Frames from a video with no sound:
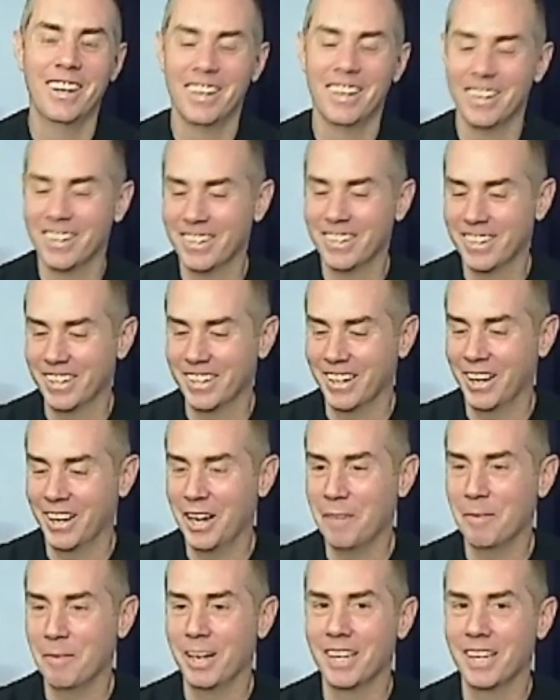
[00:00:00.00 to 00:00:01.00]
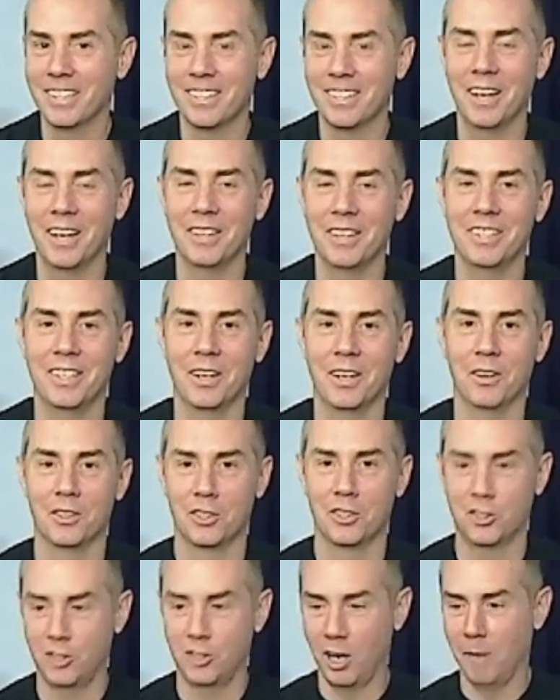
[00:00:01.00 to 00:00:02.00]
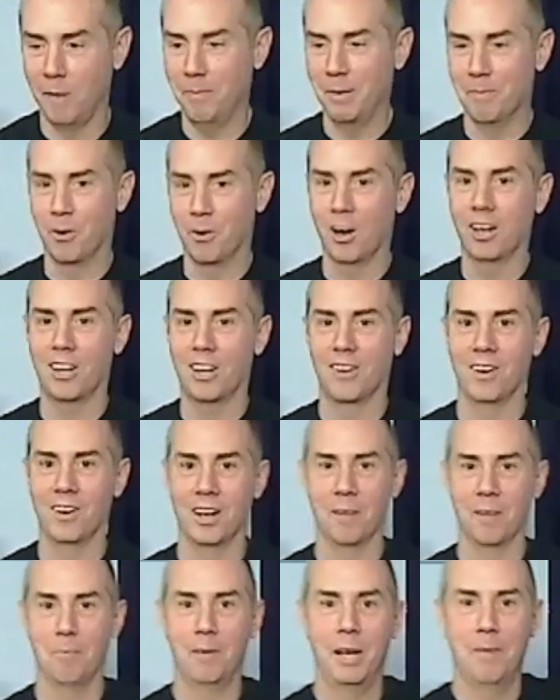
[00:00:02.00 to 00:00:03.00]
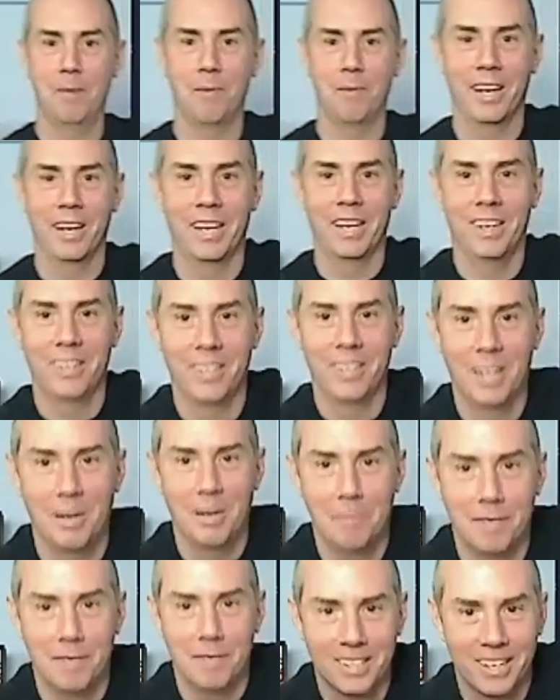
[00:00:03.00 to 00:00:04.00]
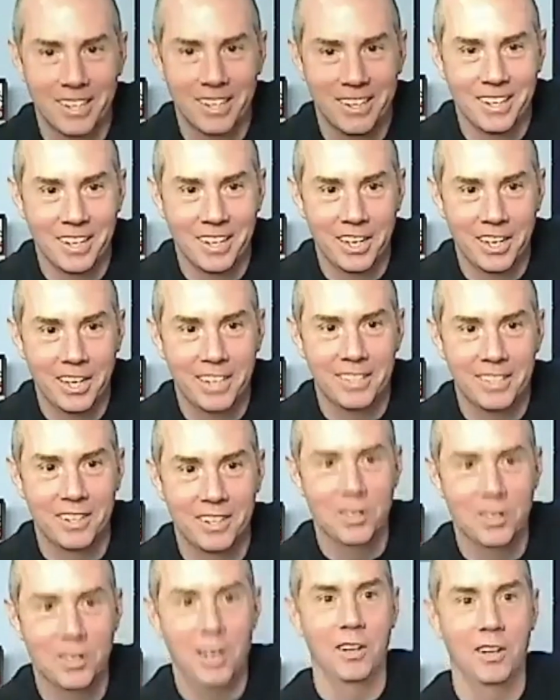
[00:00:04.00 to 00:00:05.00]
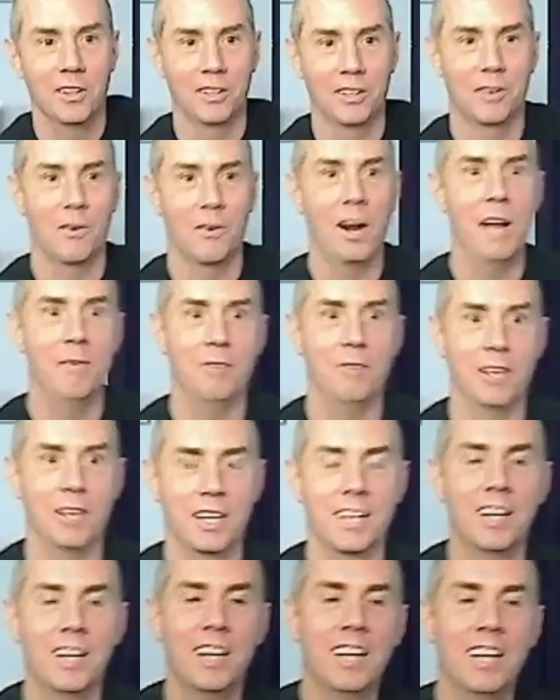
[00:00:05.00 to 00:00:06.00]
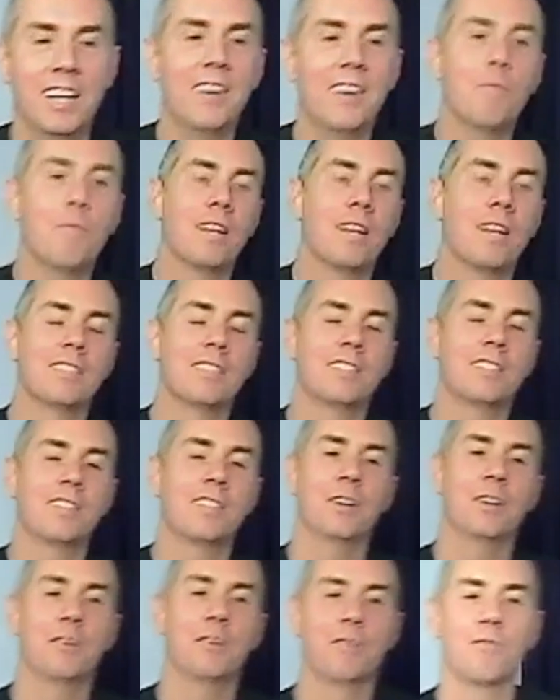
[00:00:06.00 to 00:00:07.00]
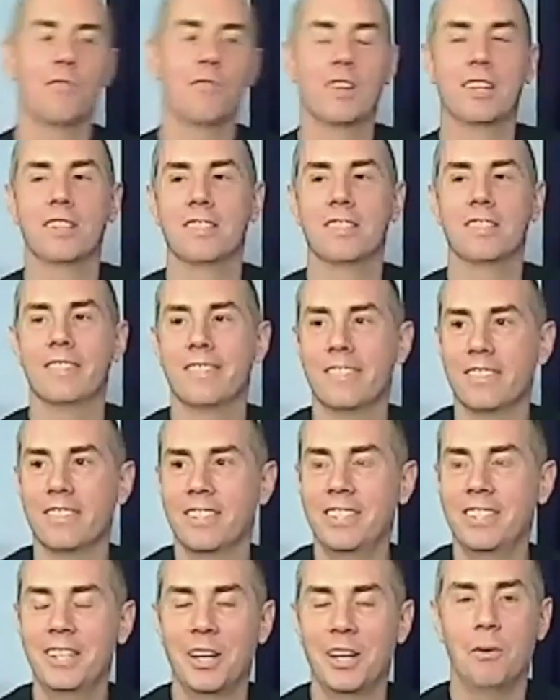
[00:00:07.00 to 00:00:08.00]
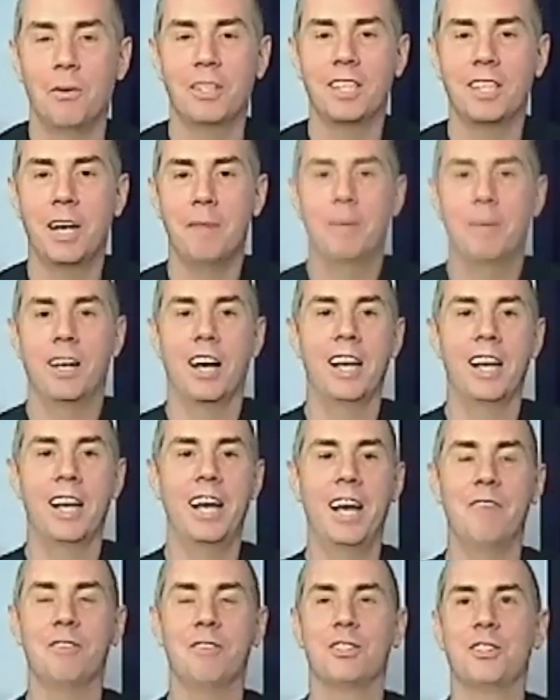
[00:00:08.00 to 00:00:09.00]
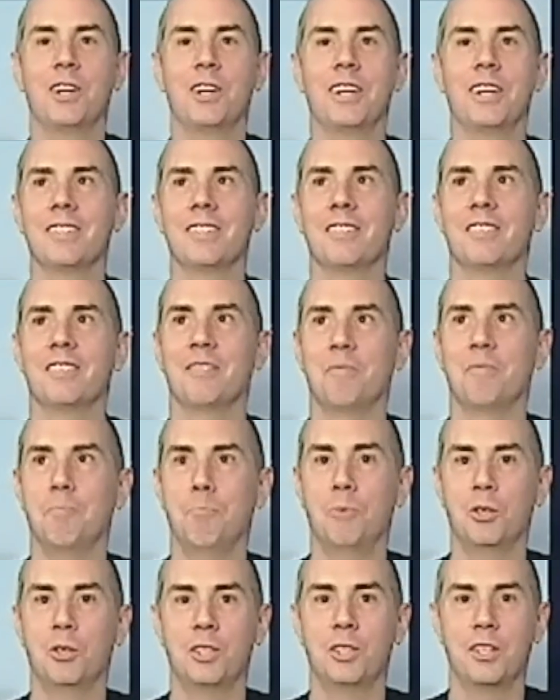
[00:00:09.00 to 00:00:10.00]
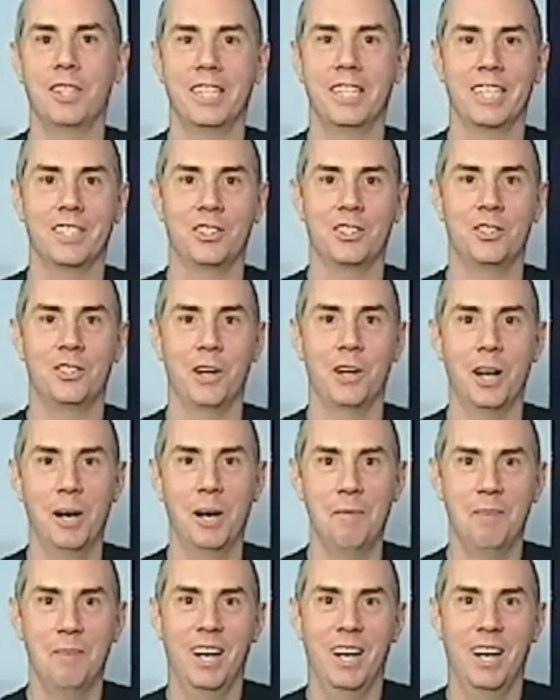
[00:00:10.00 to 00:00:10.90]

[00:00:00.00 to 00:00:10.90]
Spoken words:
I made a Sharpie marker on a paper and I held it up as that's the title, the graphic. So, which, I mean, I have a certain bush league charm.